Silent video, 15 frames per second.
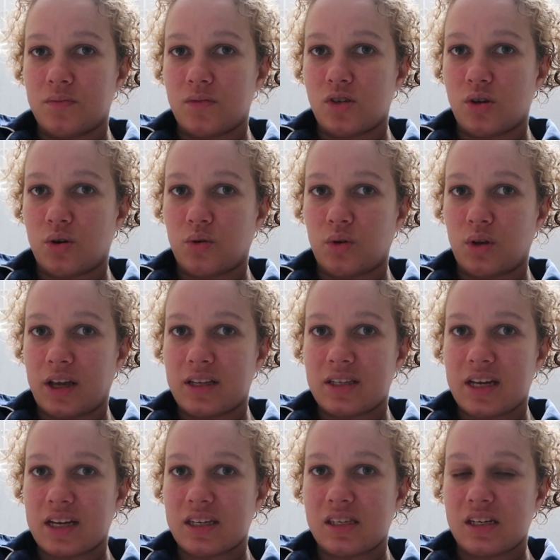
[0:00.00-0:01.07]
So like
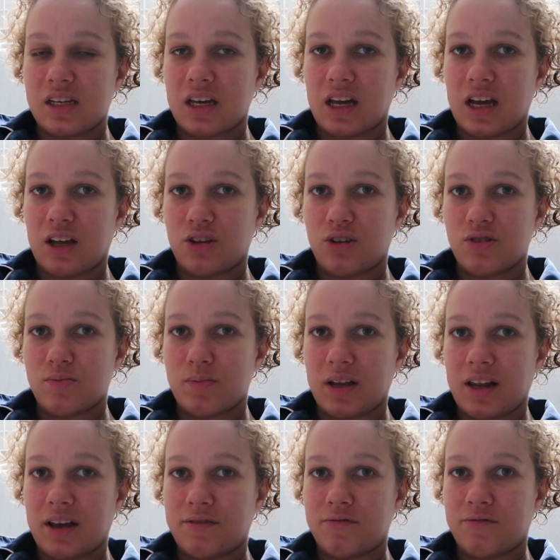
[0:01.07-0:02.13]
texting, I'll use my
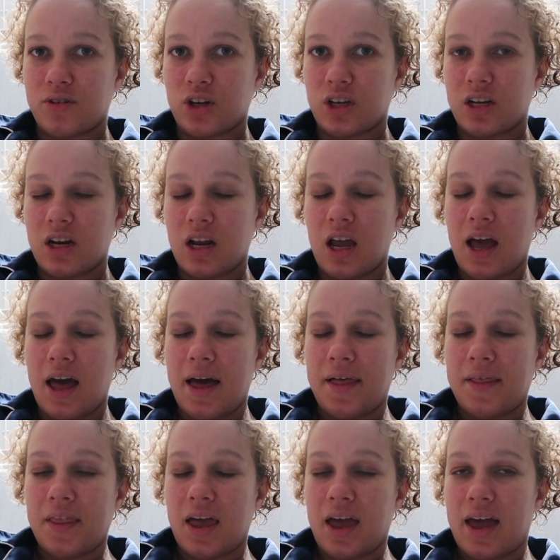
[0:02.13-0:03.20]
left foot,
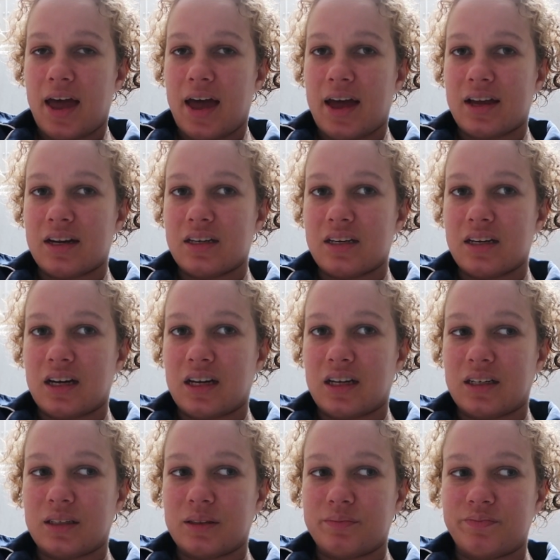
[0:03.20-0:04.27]
and
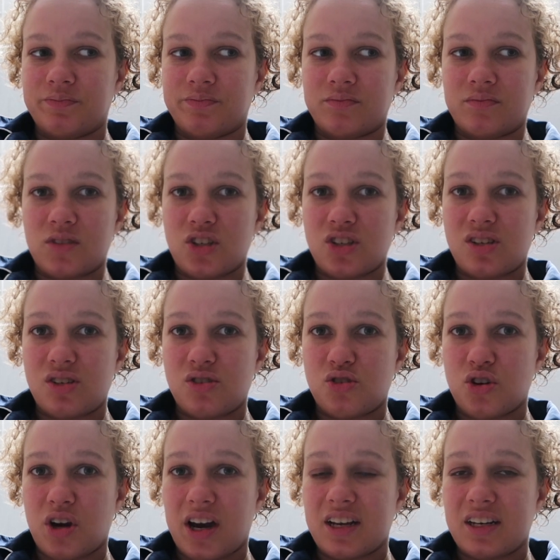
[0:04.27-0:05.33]
just
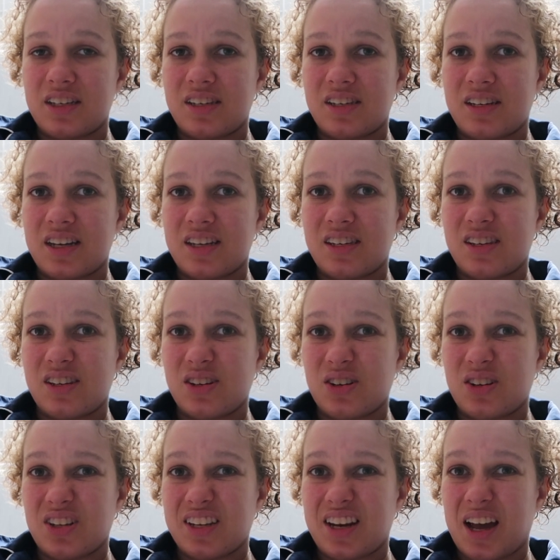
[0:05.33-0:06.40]
trying to stay
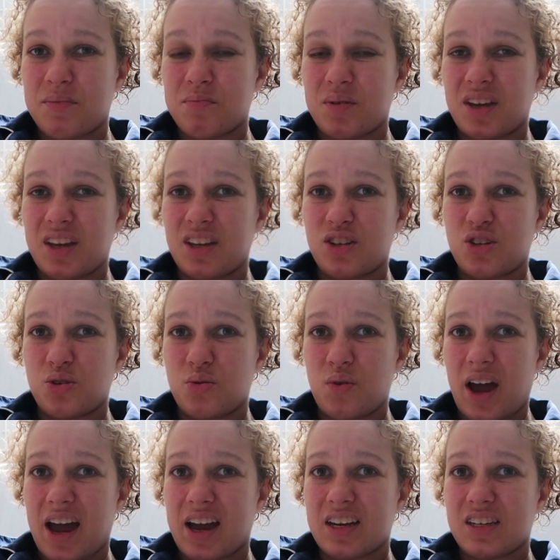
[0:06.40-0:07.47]
still and not being too
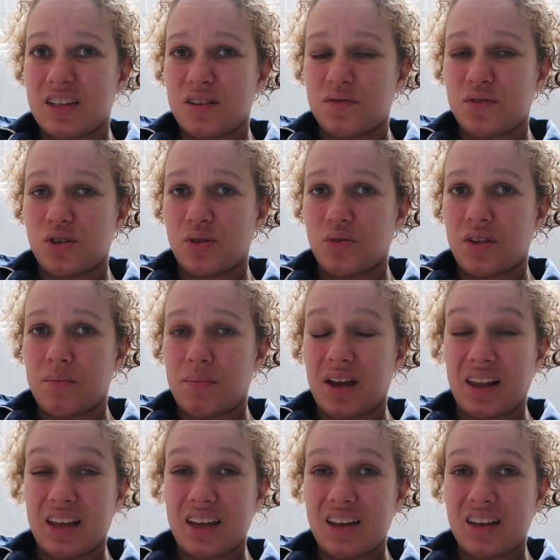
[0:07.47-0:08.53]
active so that my
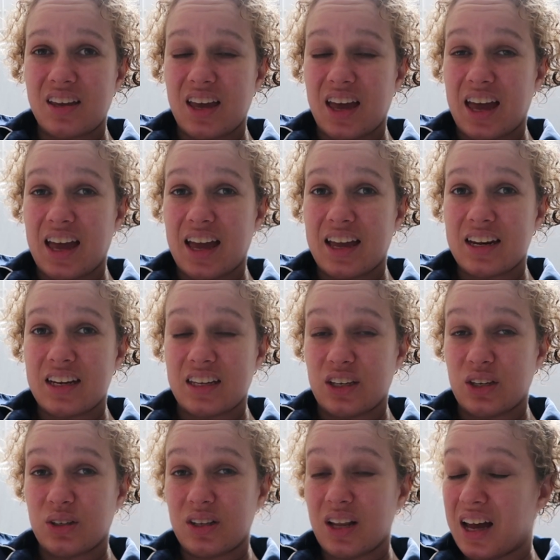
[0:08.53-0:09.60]
leg can
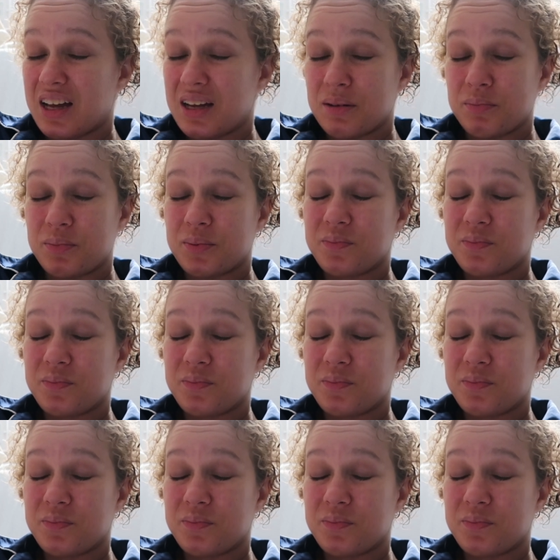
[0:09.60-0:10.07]
heal up.